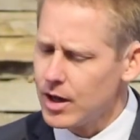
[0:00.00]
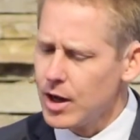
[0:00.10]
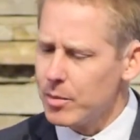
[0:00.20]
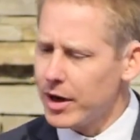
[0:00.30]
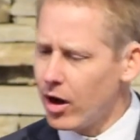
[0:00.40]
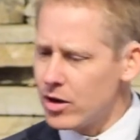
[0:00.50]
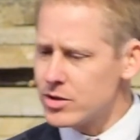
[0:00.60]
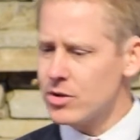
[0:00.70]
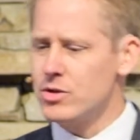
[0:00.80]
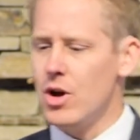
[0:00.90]
But I
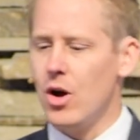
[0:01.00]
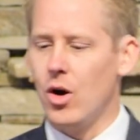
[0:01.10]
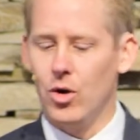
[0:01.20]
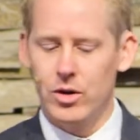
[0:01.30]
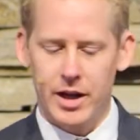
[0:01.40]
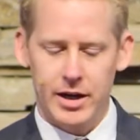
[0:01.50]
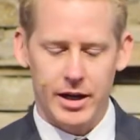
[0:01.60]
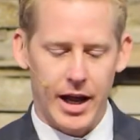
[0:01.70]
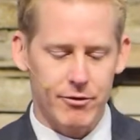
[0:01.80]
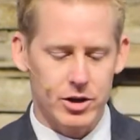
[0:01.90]
also know that in
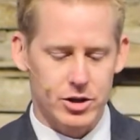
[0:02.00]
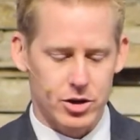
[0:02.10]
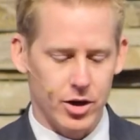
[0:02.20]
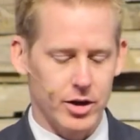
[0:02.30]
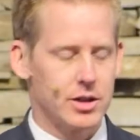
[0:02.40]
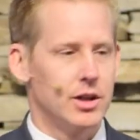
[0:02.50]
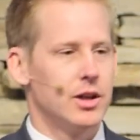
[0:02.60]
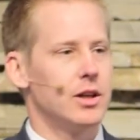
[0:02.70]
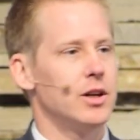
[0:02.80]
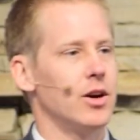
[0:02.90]
every church,
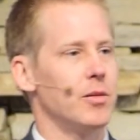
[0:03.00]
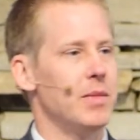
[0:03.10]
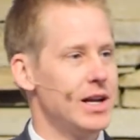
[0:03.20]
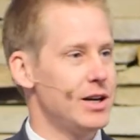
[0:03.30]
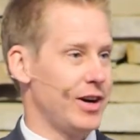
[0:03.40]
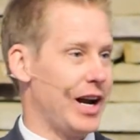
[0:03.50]
there are many different